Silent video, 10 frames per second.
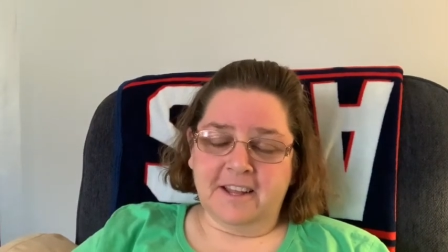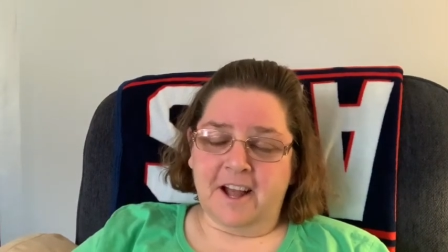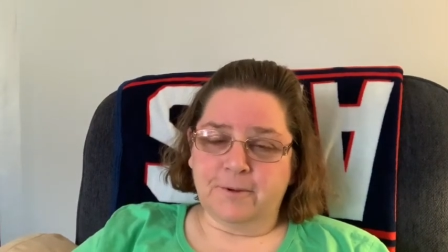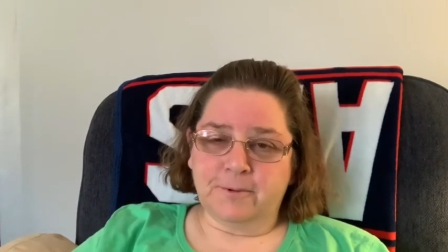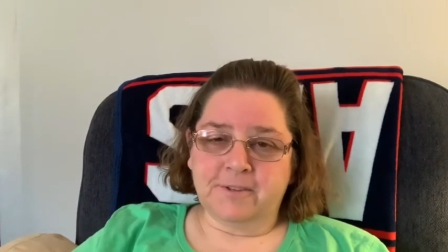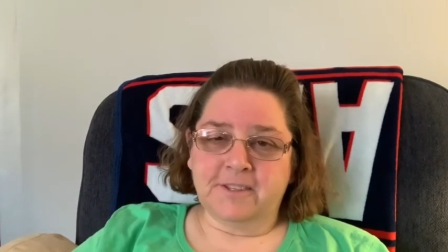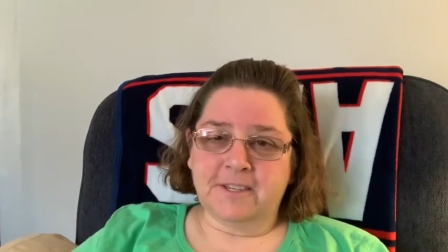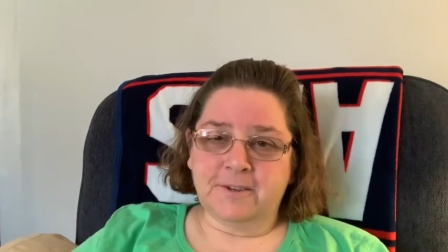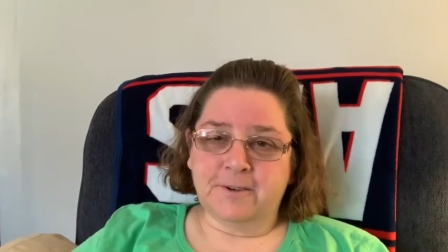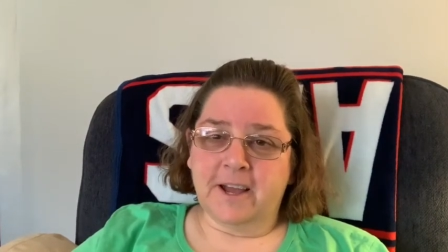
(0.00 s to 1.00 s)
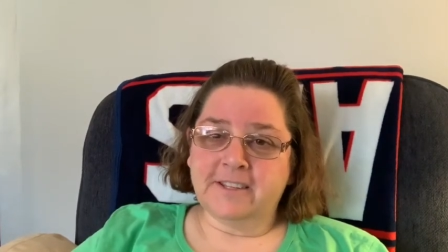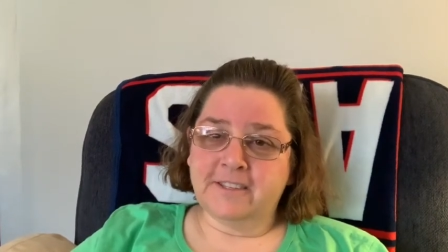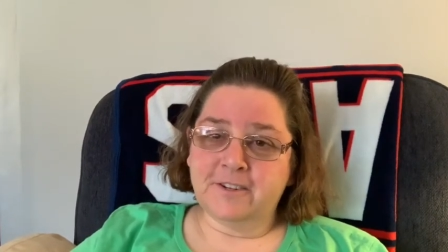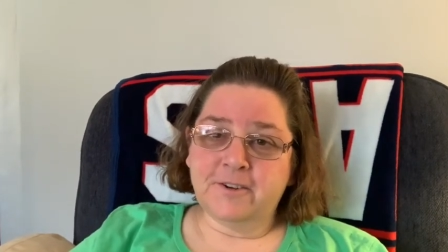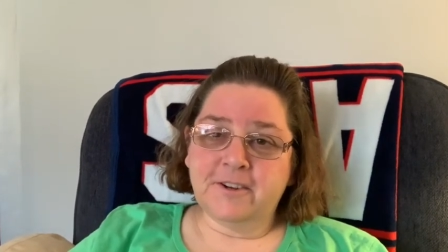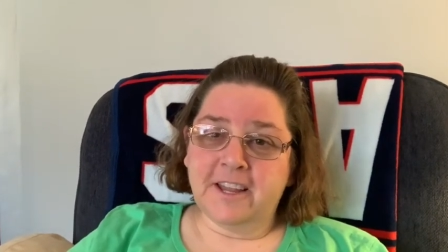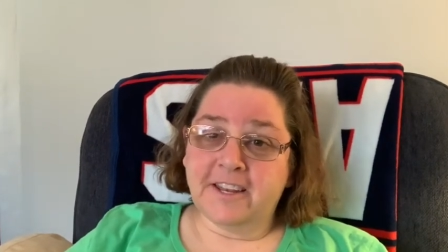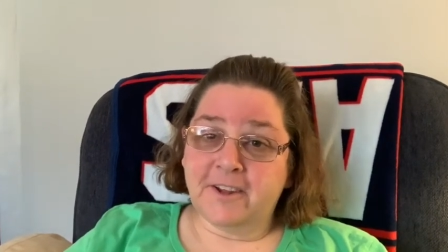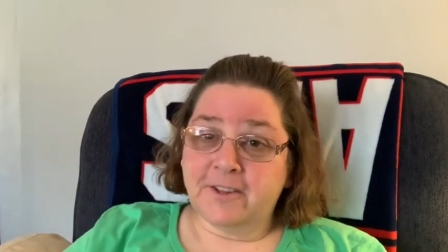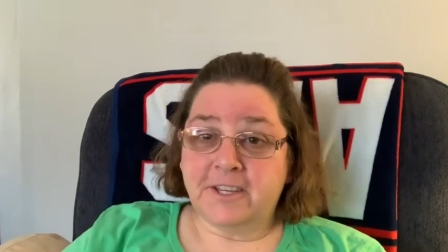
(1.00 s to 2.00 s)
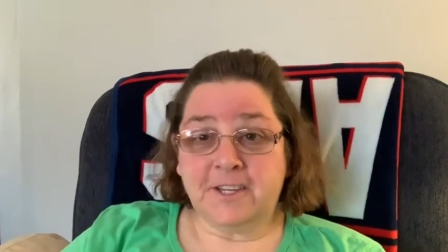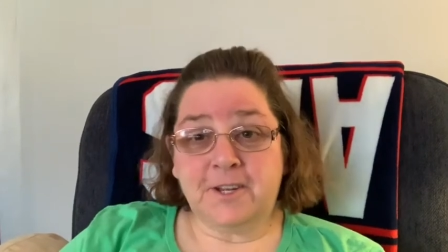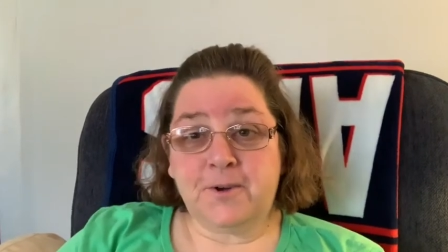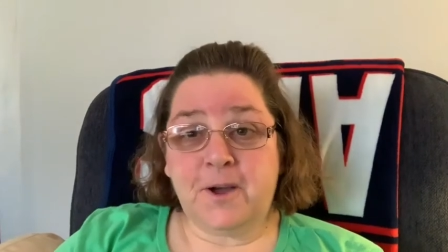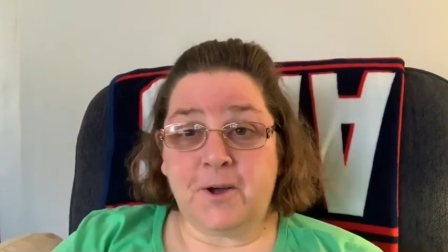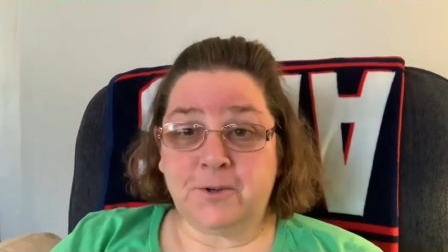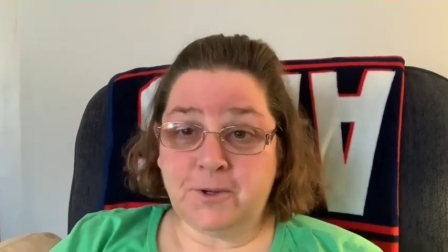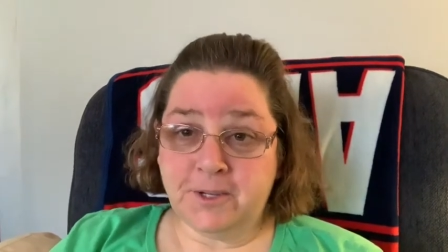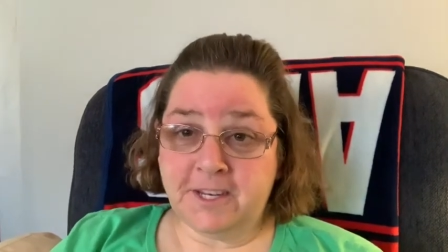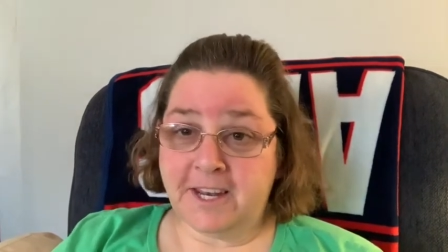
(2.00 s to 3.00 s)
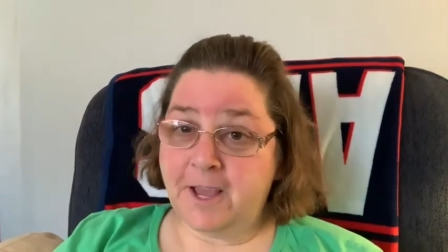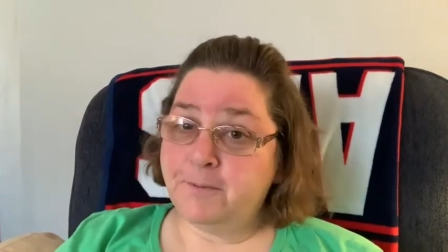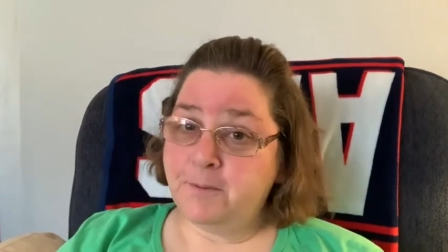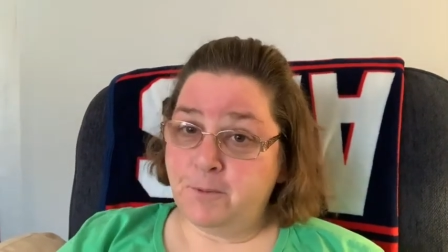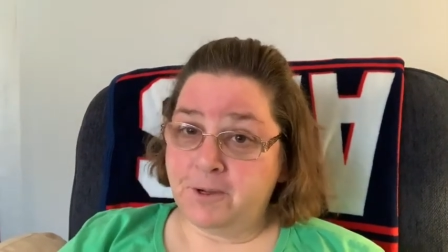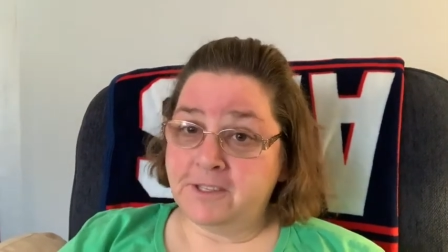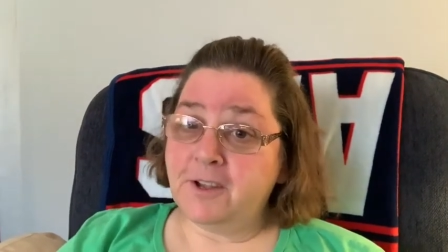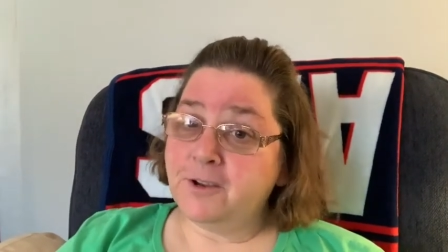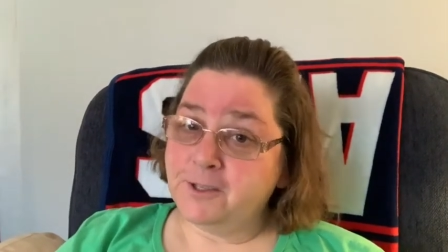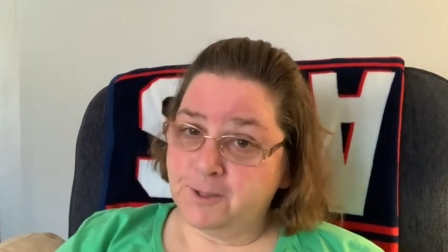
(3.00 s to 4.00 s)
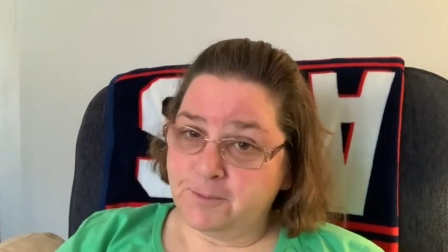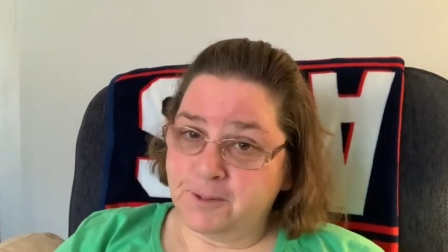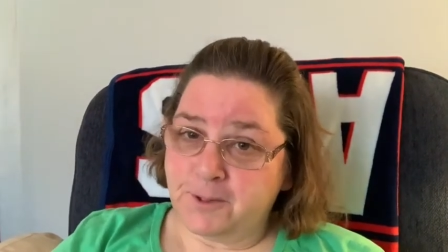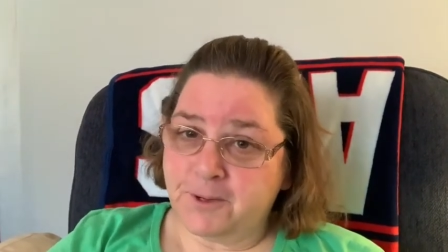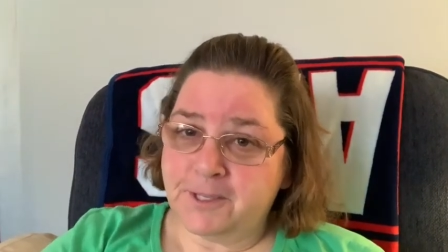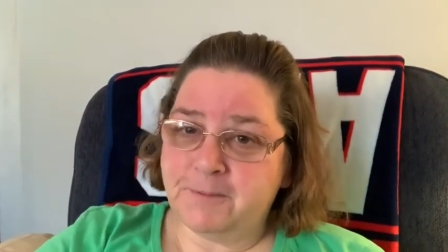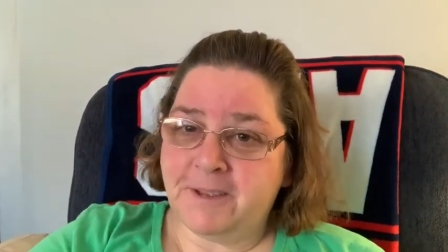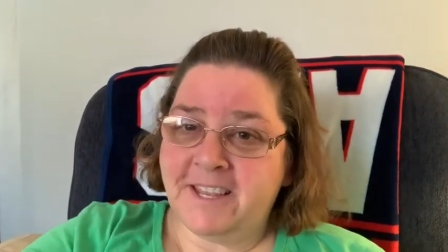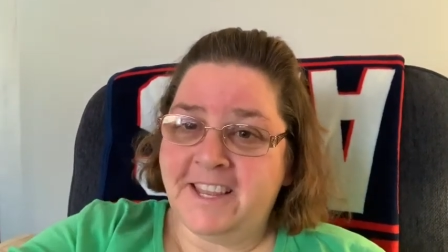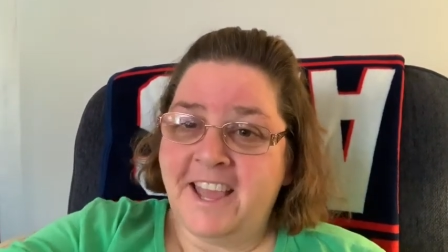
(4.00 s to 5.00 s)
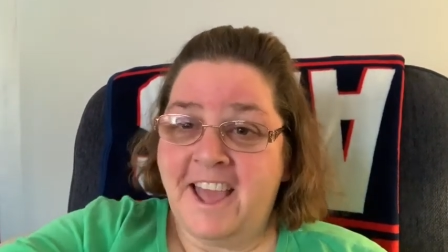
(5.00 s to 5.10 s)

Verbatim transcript: I will see you at dinner and I'll let you know how good and how many points our soup is going to be.